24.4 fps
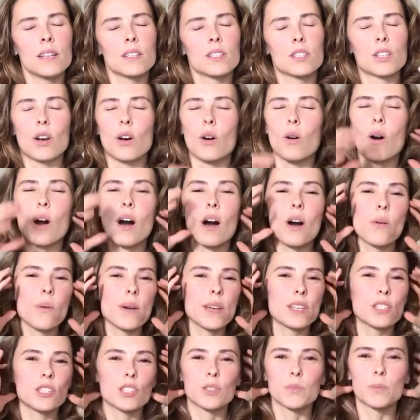So
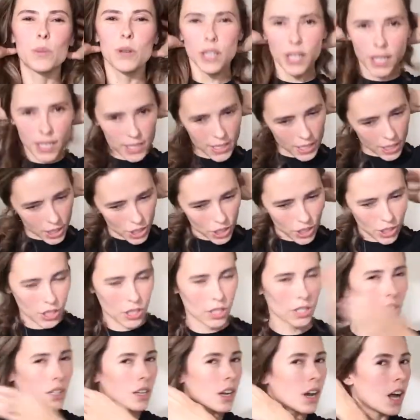always just put
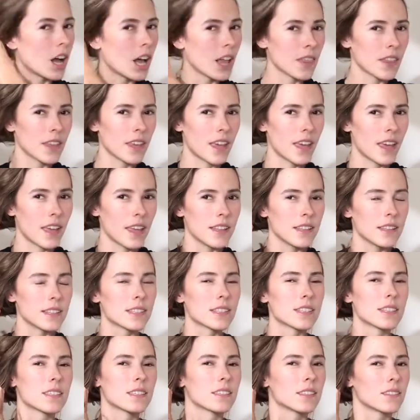conditioner on the
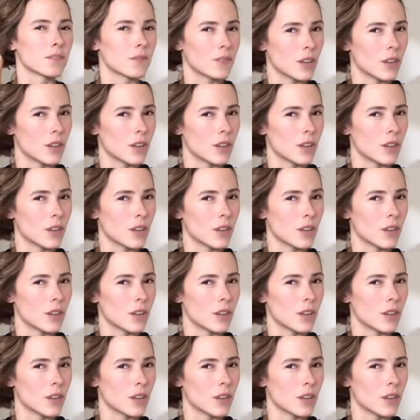ends,